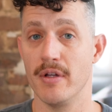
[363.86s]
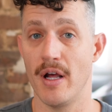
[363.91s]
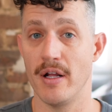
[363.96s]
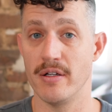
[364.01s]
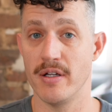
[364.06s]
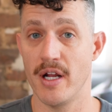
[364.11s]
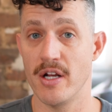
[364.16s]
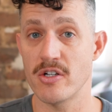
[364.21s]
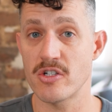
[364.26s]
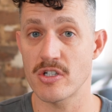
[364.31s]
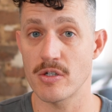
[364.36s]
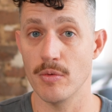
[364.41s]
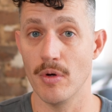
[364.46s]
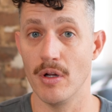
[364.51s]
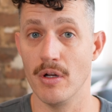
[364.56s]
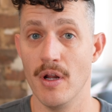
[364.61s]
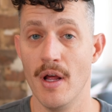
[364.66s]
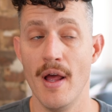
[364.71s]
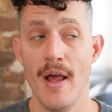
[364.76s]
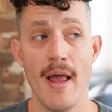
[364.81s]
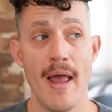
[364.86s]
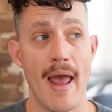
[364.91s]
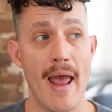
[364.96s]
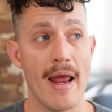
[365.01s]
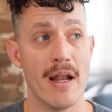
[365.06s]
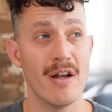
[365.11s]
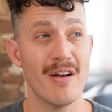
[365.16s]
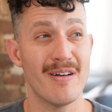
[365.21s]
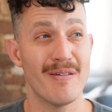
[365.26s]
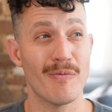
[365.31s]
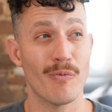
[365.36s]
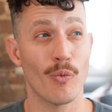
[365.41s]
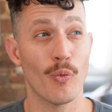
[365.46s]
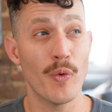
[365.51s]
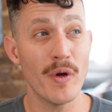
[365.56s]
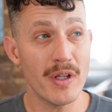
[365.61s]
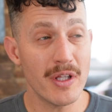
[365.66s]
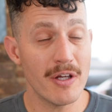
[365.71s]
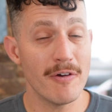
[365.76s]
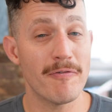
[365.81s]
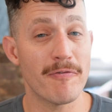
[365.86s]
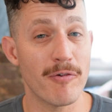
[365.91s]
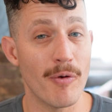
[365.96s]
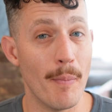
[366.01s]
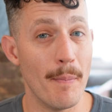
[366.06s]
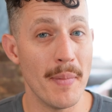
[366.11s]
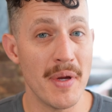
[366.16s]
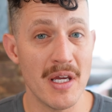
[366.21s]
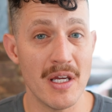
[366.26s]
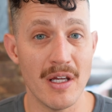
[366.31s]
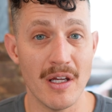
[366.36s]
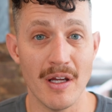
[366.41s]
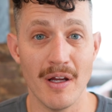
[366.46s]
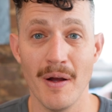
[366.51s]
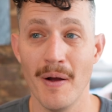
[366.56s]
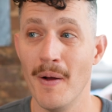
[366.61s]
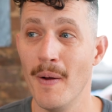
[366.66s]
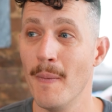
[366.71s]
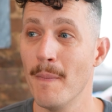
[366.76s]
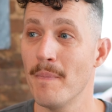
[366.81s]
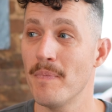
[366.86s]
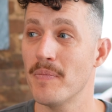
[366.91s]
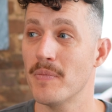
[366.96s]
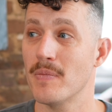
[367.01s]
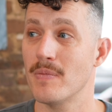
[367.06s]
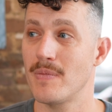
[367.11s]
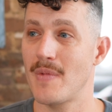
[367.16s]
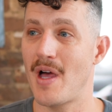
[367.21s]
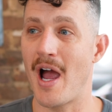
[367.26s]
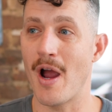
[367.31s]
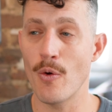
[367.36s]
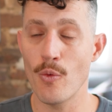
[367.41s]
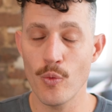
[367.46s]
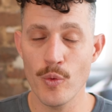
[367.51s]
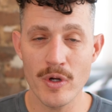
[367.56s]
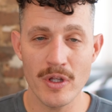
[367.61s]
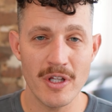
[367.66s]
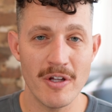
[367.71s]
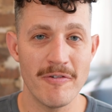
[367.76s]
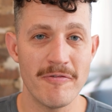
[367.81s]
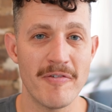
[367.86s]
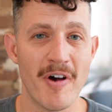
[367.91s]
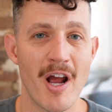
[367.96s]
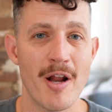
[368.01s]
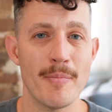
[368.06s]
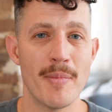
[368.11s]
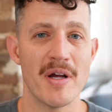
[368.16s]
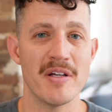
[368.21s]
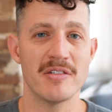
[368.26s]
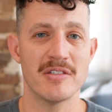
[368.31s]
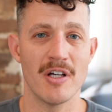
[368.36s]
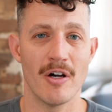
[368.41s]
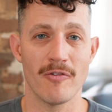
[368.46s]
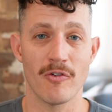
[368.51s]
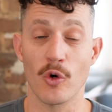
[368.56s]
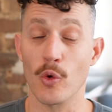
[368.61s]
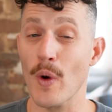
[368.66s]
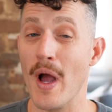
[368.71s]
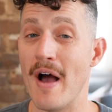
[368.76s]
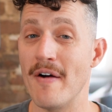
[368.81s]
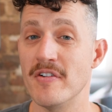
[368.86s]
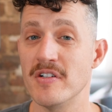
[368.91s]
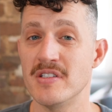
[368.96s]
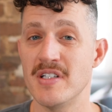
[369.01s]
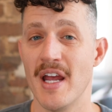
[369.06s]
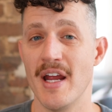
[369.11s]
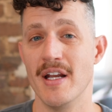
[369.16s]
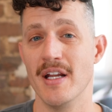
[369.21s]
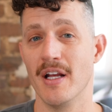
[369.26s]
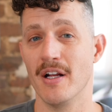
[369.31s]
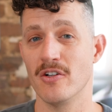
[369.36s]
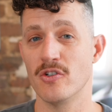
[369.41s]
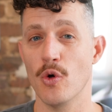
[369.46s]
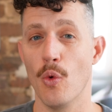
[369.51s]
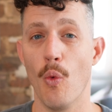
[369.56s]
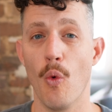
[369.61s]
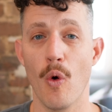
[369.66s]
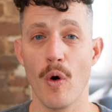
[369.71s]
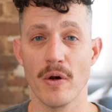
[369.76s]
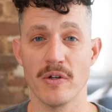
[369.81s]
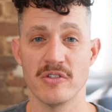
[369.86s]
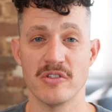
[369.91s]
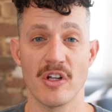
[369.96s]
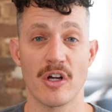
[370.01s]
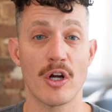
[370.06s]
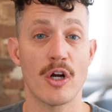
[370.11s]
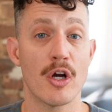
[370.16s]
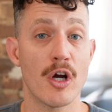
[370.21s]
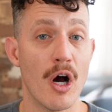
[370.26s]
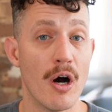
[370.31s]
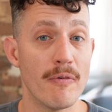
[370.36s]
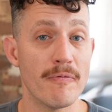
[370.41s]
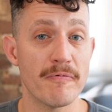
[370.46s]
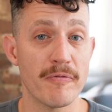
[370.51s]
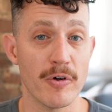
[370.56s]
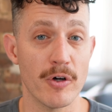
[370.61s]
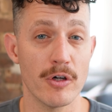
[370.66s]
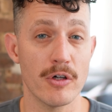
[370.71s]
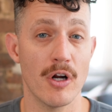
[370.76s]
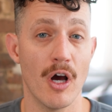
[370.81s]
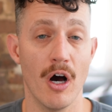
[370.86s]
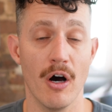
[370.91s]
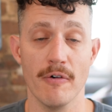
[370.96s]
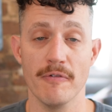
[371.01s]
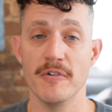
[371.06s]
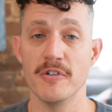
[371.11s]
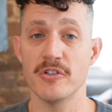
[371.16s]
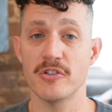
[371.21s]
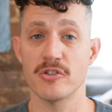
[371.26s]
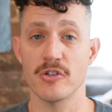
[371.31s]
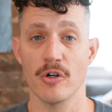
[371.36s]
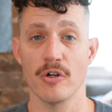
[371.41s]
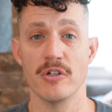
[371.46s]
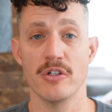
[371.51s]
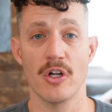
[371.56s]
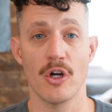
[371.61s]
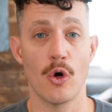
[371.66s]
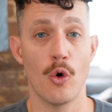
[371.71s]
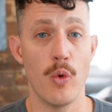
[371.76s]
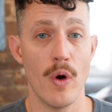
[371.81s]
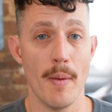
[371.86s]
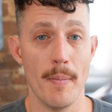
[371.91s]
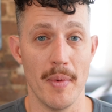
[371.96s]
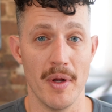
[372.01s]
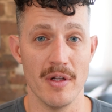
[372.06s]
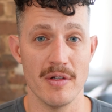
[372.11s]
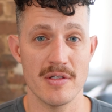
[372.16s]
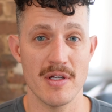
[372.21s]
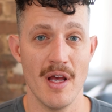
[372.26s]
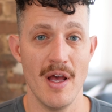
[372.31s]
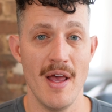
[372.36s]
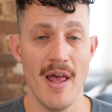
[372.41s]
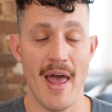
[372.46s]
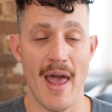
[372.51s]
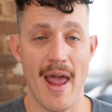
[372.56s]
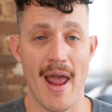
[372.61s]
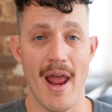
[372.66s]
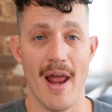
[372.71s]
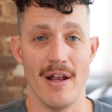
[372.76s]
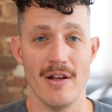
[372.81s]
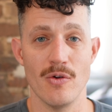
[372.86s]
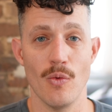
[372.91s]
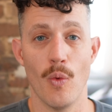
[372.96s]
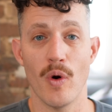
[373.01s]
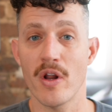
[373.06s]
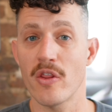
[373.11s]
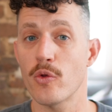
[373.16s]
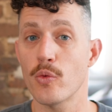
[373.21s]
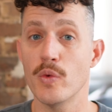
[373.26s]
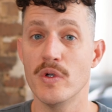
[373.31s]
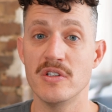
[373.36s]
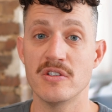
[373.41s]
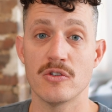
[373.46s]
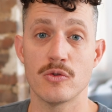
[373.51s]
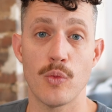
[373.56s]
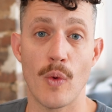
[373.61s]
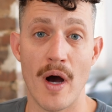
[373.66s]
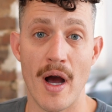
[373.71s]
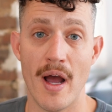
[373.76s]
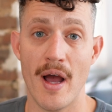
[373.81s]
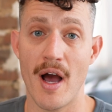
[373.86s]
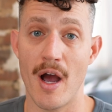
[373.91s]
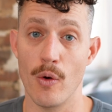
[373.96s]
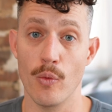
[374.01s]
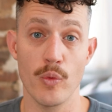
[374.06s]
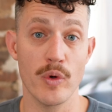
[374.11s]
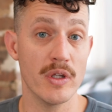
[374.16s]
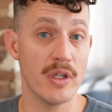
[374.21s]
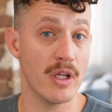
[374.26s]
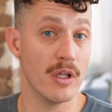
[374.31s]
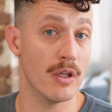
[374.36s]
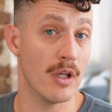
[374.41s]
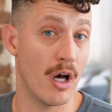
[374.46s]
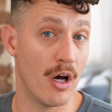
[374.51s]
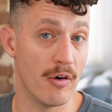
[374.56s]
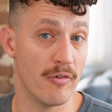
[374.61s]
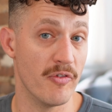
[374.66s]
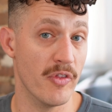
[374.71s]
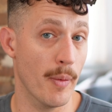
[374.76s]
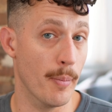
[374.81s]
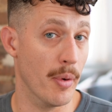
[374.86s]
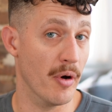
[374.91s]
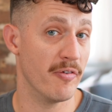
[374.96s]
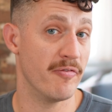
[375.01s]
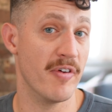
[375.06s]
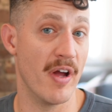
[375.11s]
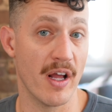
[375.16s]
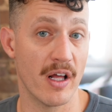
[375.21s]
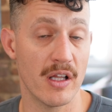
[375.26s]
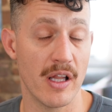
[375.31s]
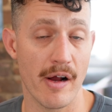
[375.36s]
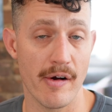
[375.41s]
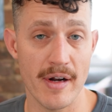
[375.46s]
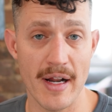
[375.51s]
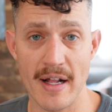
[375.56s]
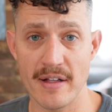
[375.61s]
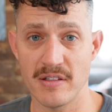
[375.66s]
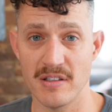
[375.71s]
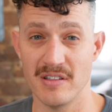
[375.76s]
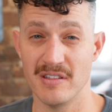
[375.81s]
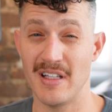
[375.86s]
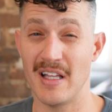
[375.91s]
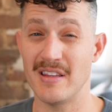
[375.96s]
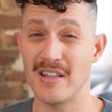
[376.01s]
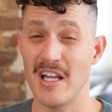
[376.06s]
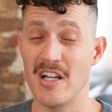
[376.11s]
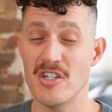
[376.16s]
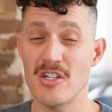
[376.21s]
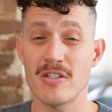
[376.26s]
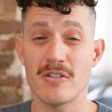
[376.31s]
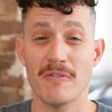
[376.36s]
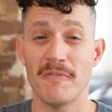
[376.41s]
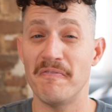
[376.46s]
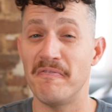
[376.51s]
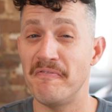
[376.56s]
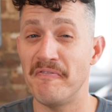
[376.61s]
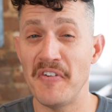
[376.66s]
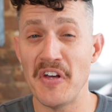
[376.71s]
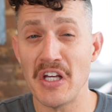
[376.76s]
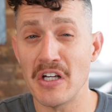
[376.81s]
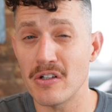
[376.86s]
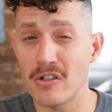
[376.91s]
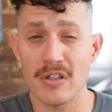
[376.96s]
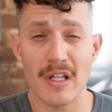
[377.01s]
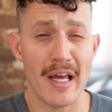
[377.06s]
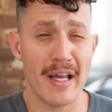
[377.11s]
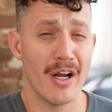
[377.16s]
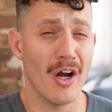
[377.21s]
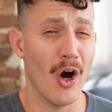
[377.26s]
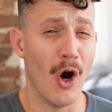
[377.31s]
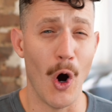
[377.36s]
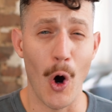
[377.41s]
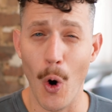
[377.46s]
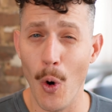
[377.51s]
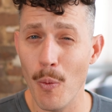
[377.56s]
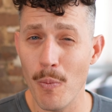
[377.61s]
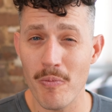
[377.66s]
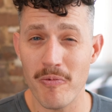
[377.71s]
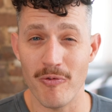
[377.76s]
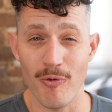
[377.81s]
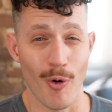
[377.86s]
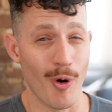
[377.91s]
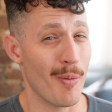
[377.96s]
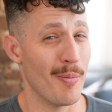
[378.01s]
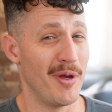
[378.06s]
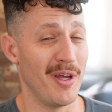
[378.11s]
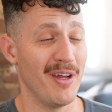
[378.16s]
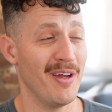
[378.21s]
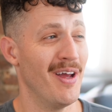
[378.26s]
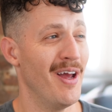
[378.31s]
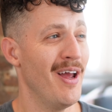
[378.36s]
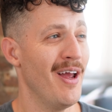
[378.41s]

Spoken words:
that instrument. And really, for me, I really find myself gravitating towards the comfort of certain equipment. And one of the reasons why I really love the Buffet Clarinets is that they just feel like home for me.